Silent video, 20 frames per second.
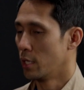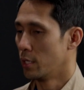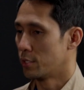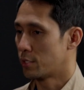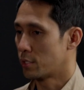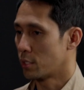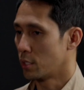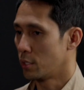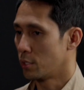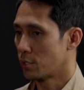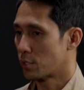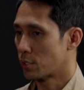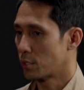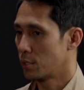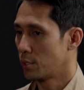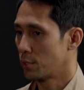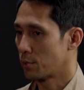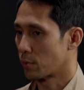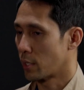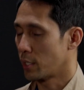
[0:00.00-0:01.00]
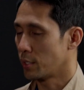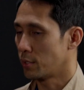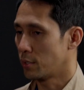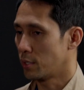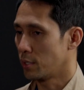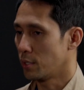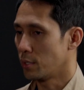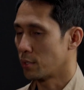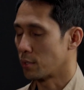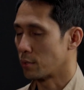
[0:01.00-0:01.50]
since the
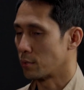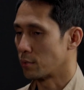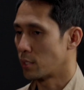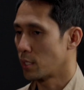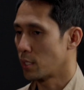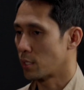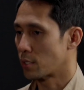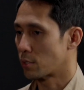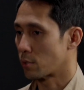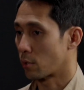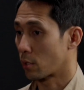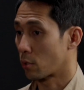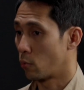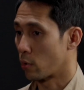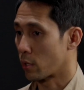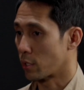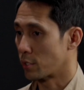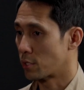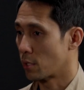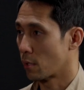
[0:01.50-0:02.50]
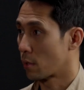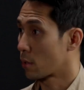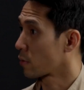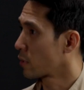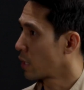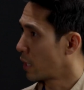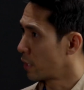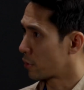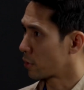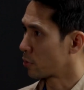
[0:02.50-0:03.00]
writing test requires
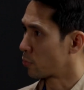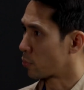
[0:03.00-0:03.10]
300